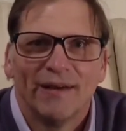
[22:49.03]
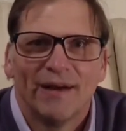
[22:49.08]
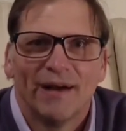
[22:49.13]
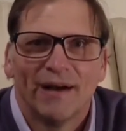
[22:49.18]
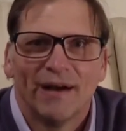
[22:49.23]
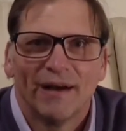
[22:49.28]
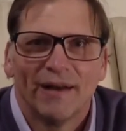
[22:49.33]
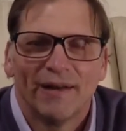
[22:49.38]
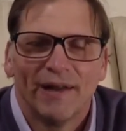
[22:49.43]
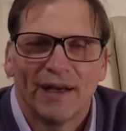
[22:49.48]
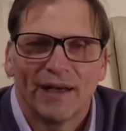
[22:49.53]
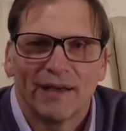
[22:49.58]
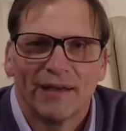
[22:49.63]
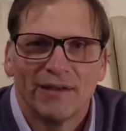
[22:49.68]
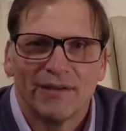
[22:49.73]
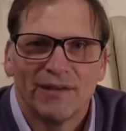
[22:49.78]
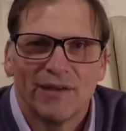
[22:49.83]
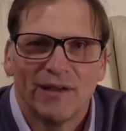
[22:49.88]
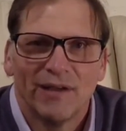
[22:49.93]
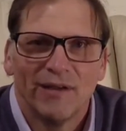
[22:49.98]
uh, that
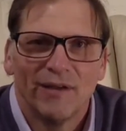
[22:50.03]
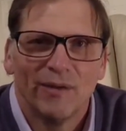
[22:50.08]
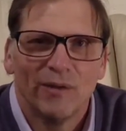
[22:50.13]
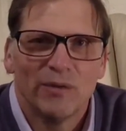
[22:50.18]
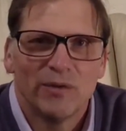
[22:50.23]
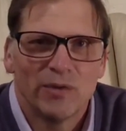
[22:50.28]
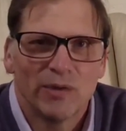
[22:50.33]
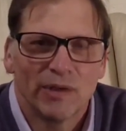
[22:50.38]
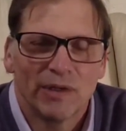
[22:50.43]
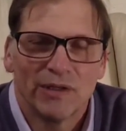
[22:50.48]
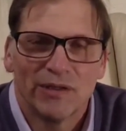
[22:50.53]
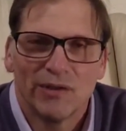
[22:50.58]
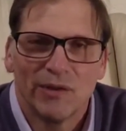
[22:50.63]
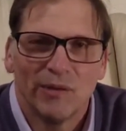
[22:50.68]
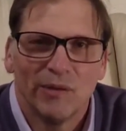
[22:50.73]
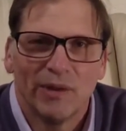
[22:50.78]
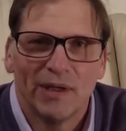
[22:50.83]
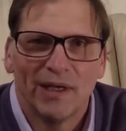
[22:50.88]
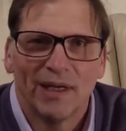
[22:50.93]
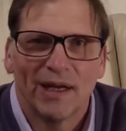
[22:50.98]
continues. You can
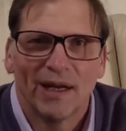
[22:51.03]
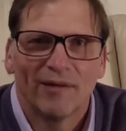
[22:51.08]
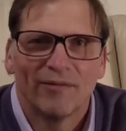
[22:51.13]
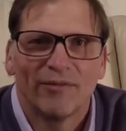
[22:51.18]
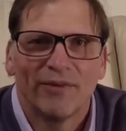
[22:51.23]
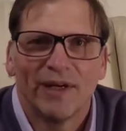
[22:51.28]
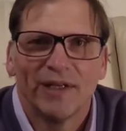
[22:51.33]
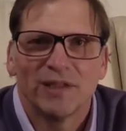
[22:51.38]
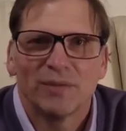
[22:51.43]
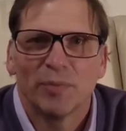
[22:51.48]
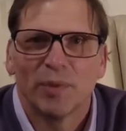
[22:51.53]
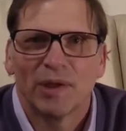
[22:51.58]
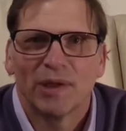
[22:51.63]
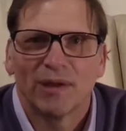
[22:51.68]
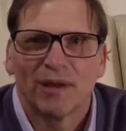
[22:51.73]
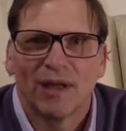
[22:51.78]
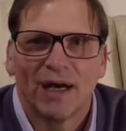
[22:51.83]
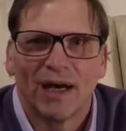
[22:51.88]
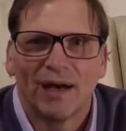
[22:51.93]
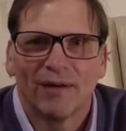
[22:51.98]
tune in on
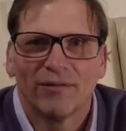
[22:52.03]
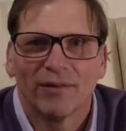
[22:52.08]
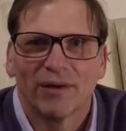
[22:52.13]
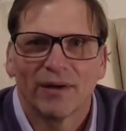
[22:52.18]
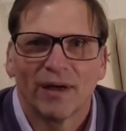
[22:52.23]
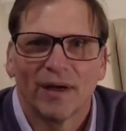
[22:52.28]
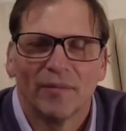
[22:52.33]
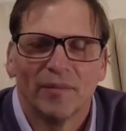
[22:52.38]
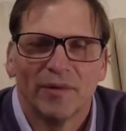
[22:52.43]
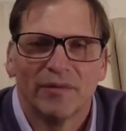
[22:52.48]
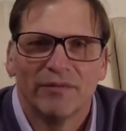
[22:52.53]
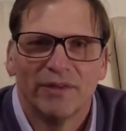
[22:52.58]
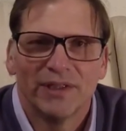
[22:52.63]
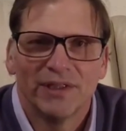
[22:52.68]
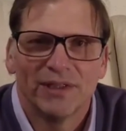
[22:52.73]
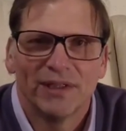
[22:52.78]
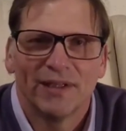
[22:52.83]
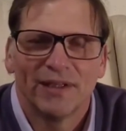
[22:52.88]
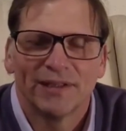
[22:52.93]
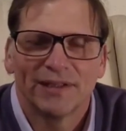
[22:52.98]
Facebook Live or come and
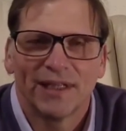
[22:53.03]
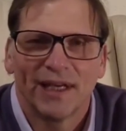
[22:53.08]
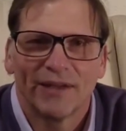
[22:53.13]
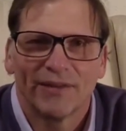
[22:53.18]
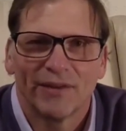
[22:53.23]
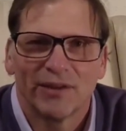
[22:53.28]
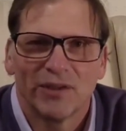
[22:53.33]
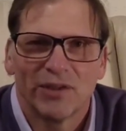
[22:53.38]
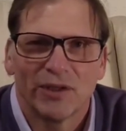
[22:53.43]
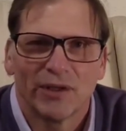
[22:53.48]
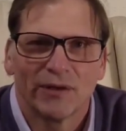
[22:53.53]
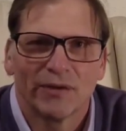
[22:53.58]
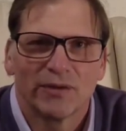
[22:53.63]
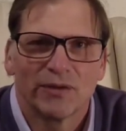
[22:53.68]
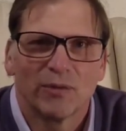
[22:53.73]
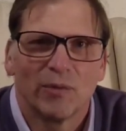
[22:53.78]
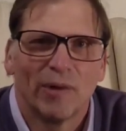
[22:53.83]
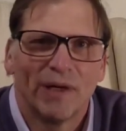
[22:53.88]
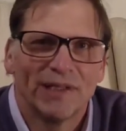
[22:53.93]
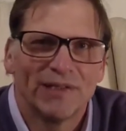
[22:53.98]
visit us at the
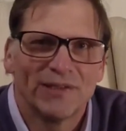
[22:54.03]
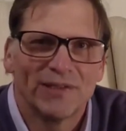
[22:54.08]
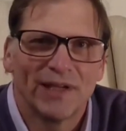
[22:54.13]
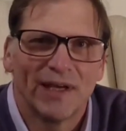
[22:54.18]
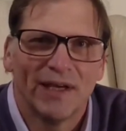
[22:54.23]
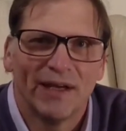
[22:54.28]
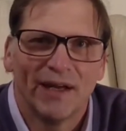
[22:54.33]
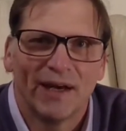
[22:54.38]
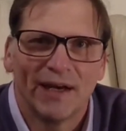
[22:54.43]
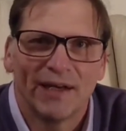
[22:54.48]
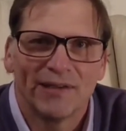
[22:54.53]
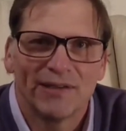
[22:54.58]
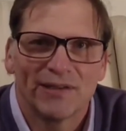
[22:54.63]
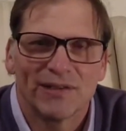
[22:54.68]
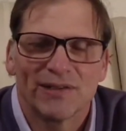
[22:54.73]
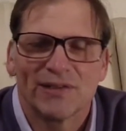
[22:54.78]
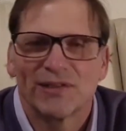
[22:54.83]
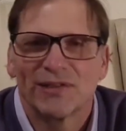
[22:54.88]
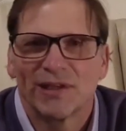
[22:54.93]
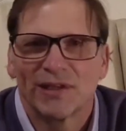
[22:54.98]
church Wednesday
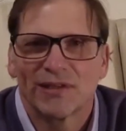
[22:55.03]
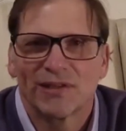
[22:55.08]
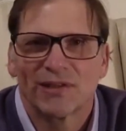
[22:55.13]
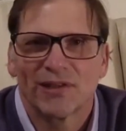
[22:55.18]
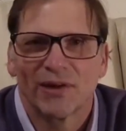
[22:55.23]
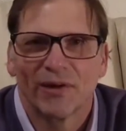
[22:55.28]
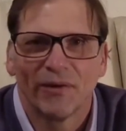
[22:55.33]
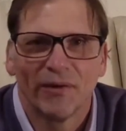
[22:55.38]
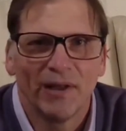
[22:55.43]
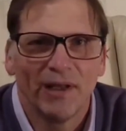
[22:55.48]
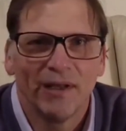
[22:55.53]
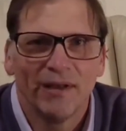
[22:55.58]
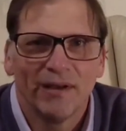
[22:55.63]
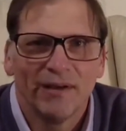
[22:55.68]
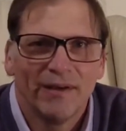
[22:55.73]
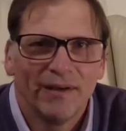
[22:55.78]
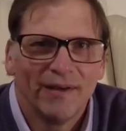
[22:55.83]
nights at six thirty.